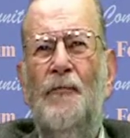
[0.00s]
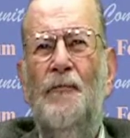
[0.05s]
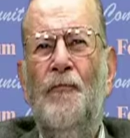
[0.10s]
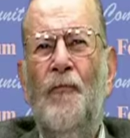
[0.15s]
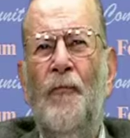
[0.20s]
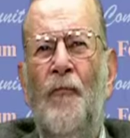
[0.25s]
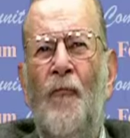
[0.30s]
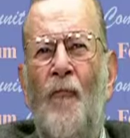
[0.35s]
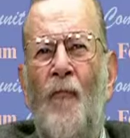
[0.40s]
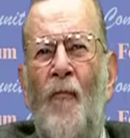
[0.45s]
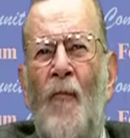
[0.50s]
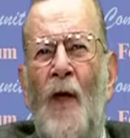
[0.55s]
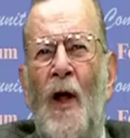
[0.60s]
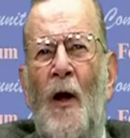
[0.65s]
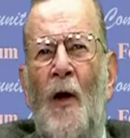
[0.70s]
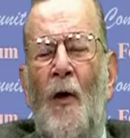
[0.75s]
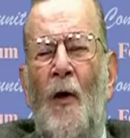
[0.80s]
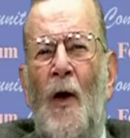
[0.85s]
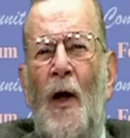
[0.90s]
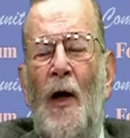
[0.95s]
uh,
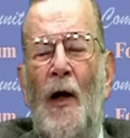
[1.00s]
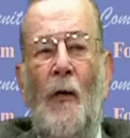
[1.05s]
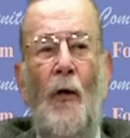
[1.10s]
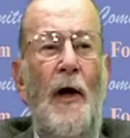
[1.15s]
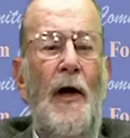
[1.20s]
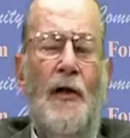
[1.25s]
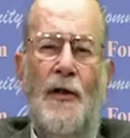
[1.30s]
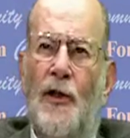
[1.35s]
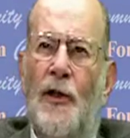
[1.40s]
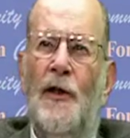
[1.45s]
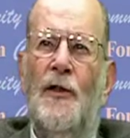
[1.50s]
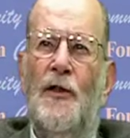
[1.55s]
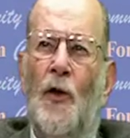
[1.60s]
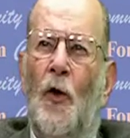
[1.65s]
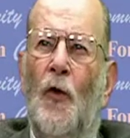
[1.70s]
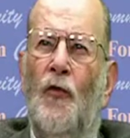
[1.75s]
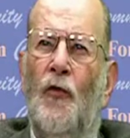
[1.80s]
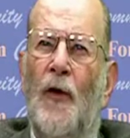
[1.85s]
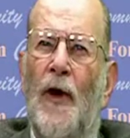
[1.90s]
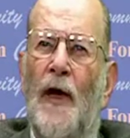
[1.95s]
he's,
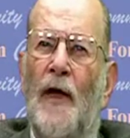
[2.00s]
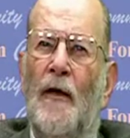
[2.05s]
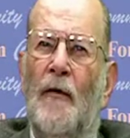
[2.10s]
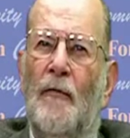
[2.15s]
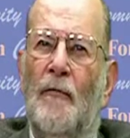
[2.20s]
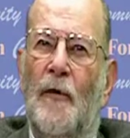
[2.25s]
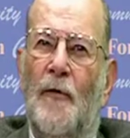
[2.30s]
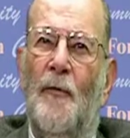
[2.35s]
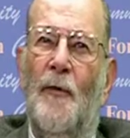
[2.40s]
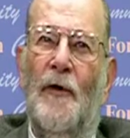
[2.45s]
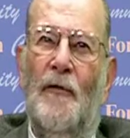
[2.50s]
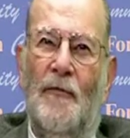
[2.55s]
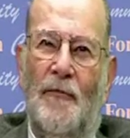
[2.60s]
he's, an old friend.